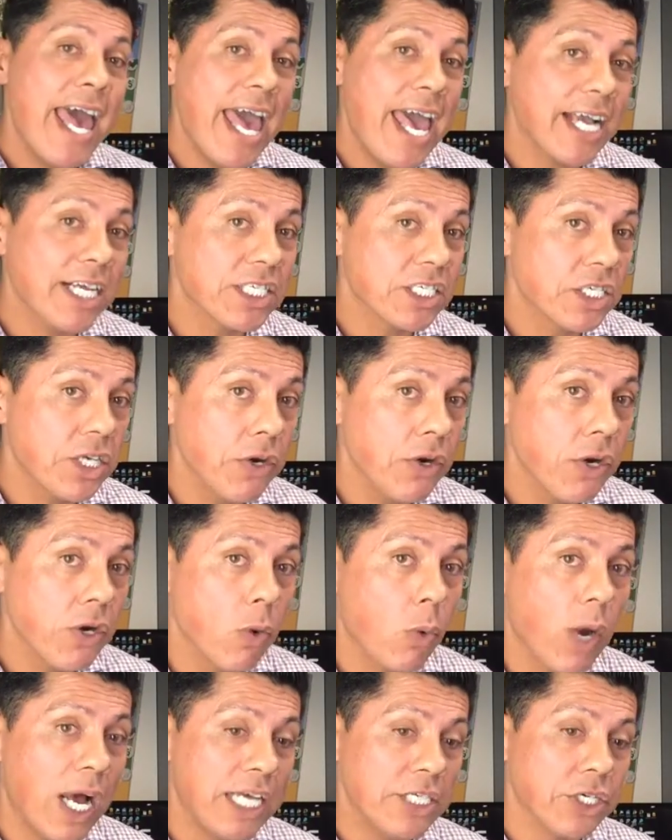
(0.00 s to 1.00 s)

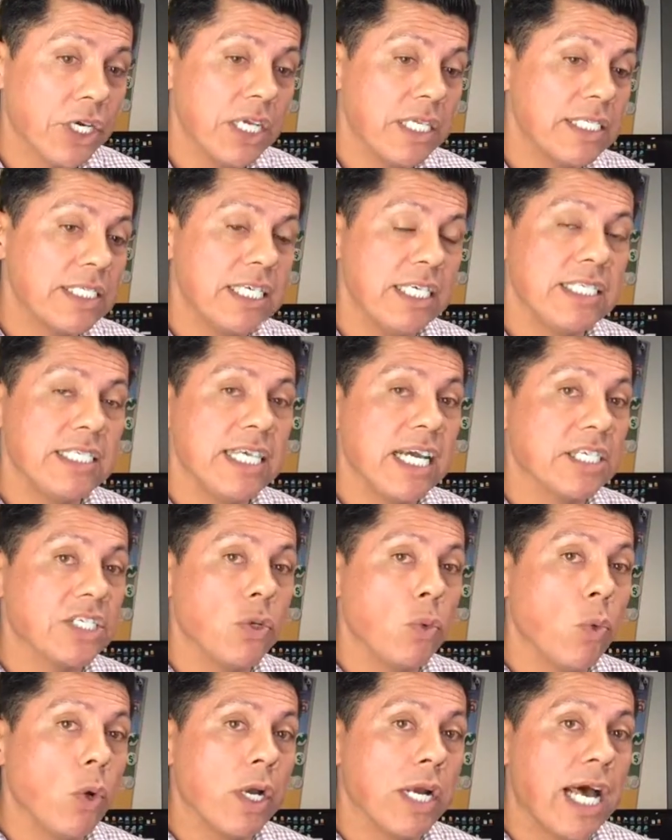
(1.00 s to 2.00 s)
Exterior-wise, you're going to see
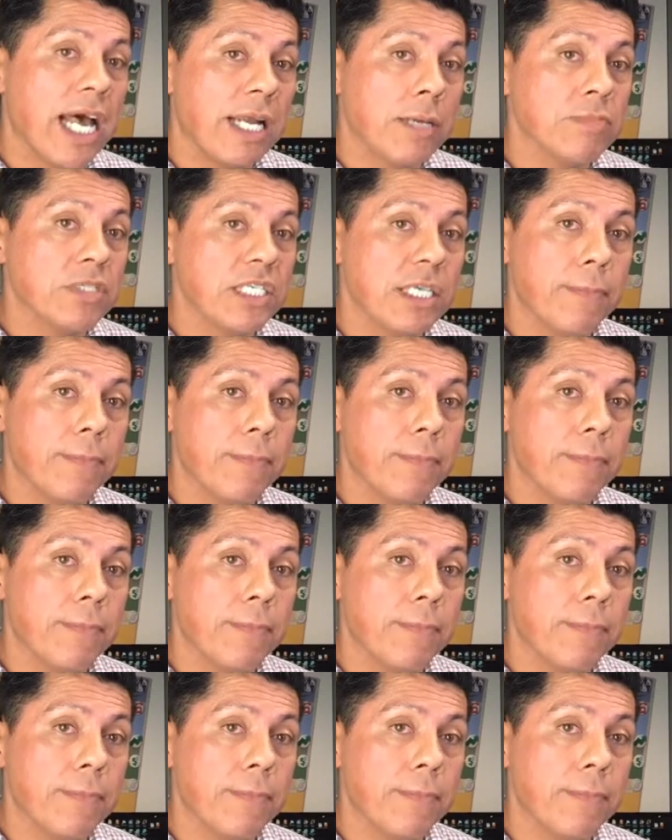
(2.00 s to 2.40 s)
Section 1 items